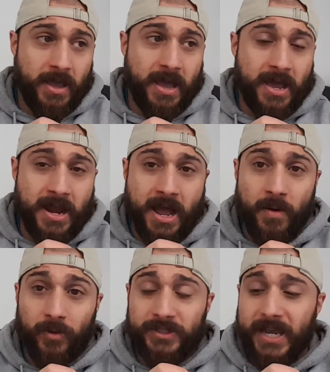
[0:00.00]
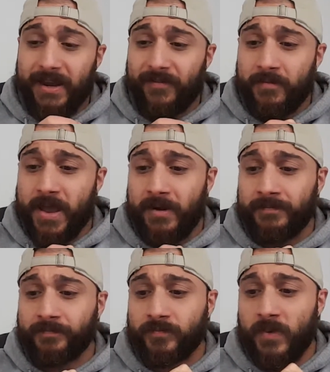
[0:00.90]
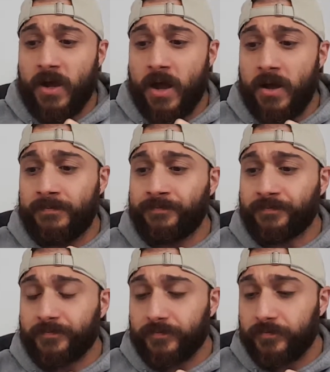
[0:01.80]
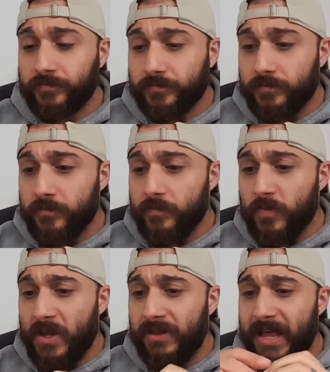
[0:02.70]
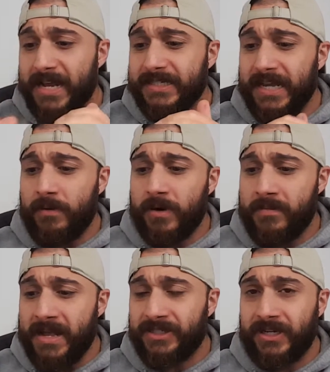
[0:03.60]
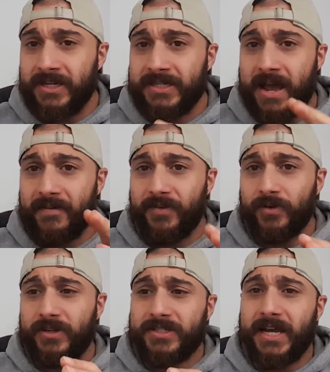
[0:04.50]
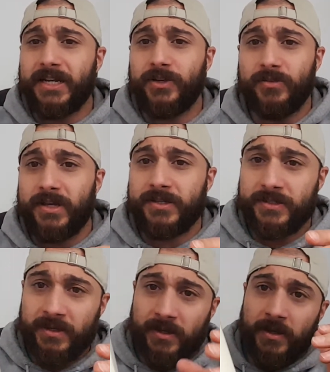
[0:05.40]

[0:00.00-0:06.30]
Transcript: and we'll take it from there. Last thing I want to mention is that if you decide to do this